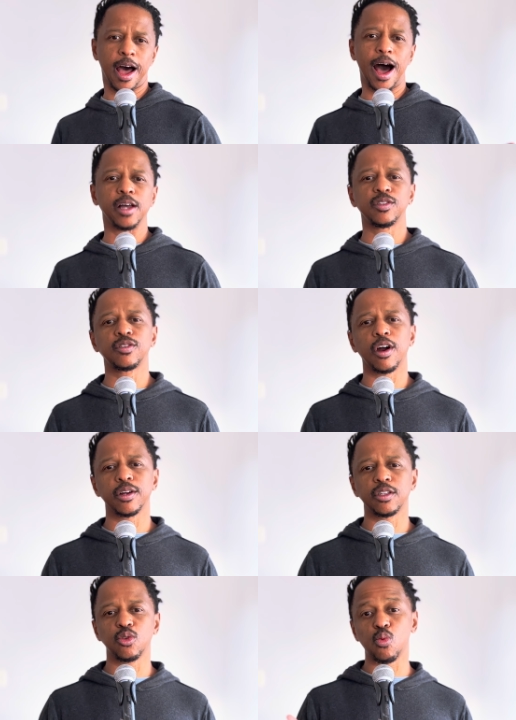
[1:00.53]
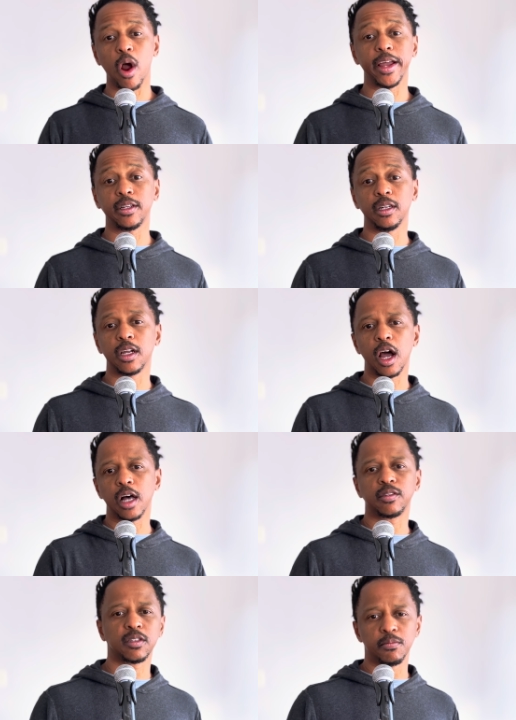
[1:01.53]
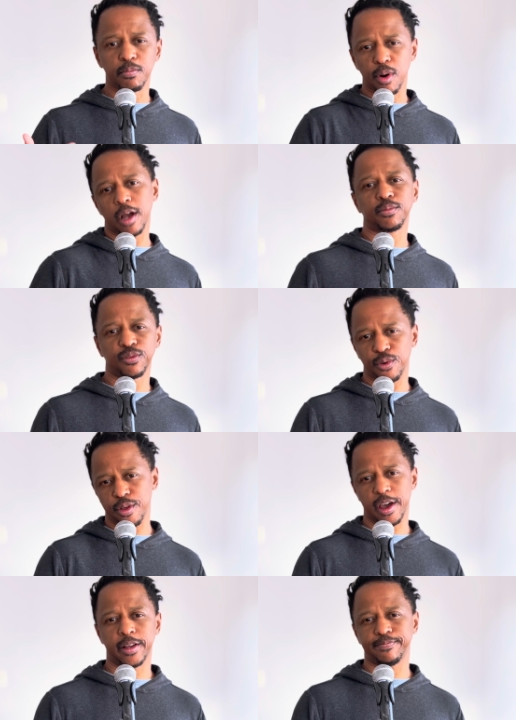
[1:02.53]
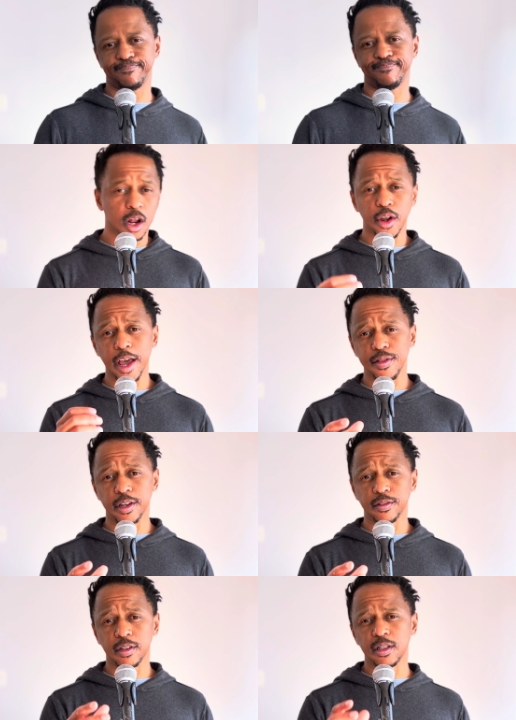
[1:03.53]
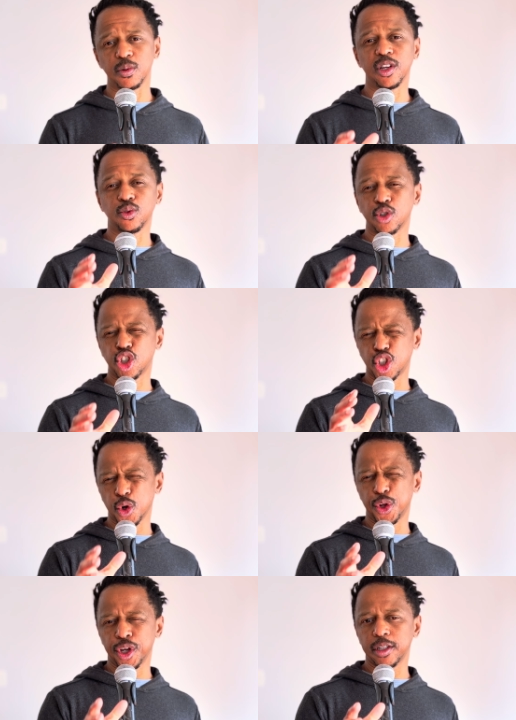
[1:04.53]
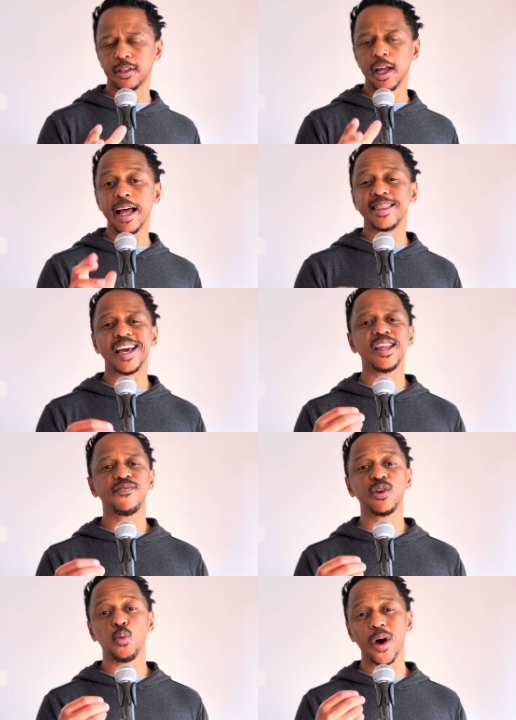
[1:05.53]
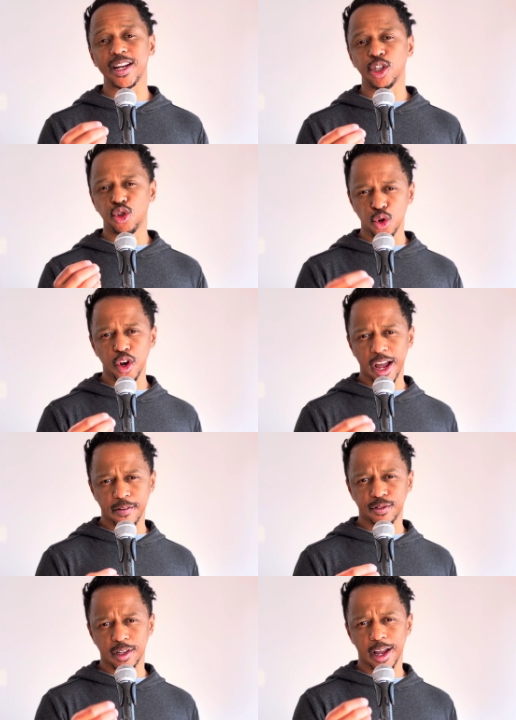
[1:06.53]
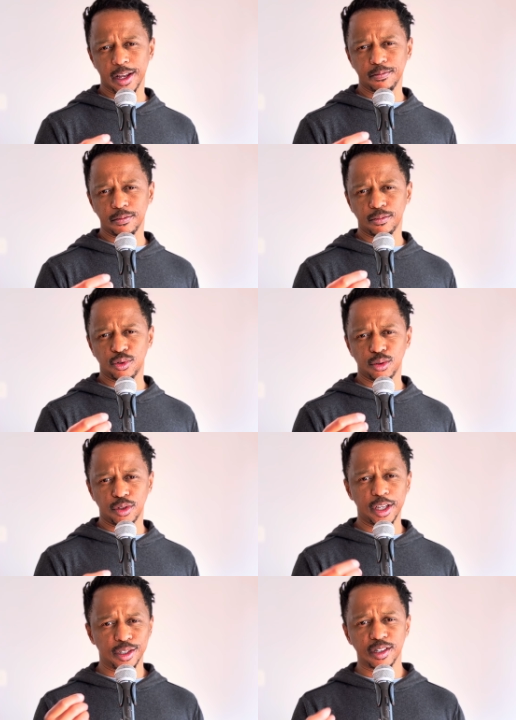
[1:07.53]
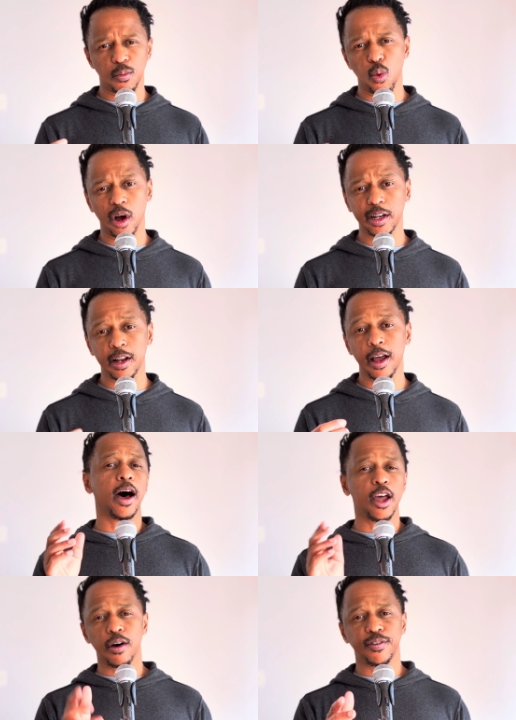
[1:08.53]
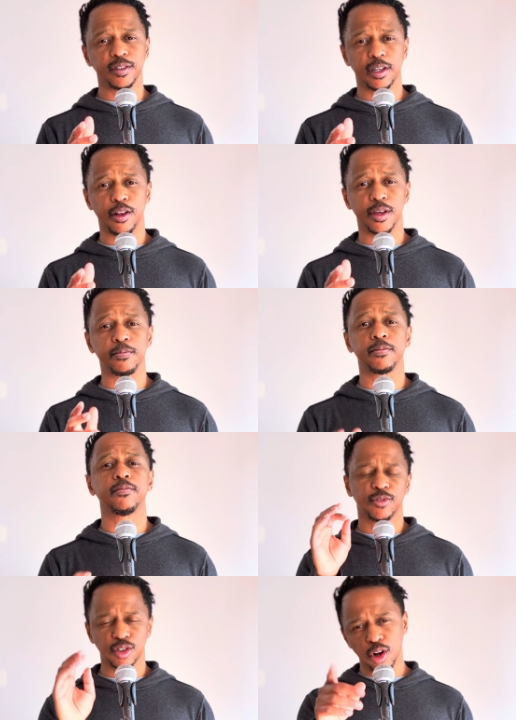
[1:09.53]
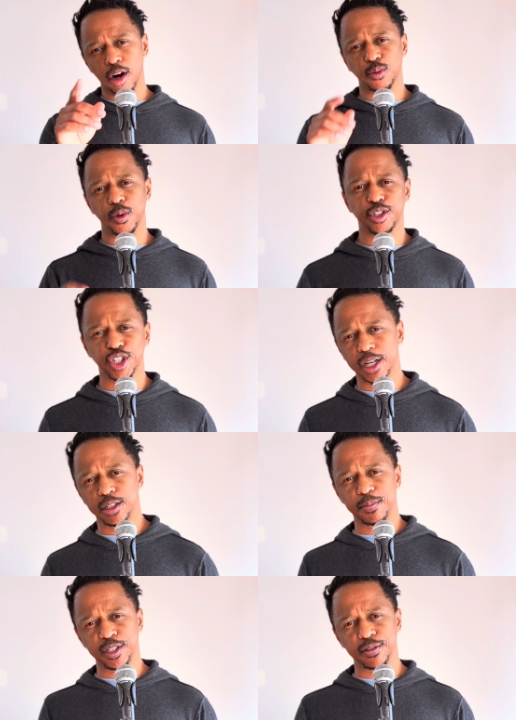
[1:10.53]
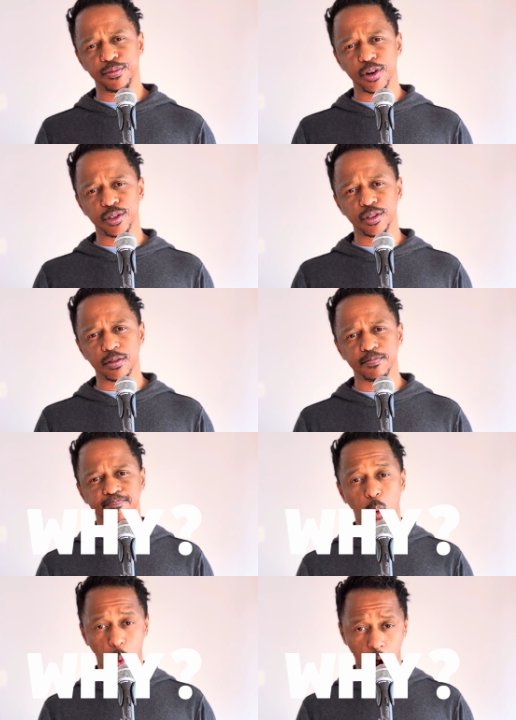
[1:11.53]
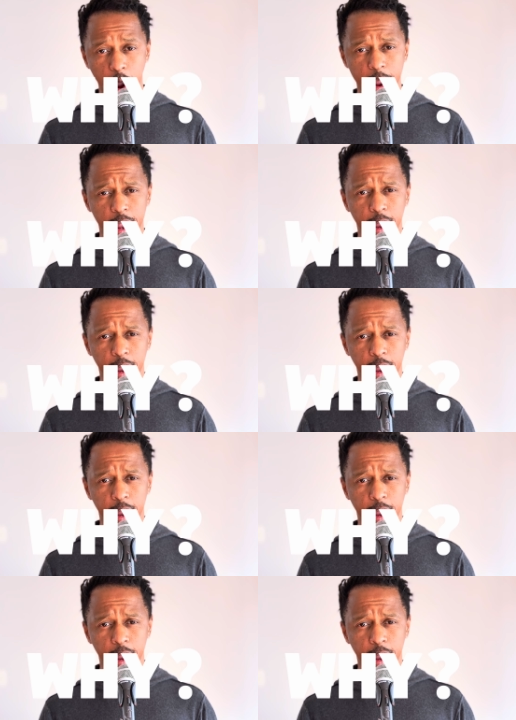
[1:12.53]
I started writing custom prompts for that. Now get this, the results are so good that even when I do have time to teach someone, I often tell them, start with Chat GPT first. Why?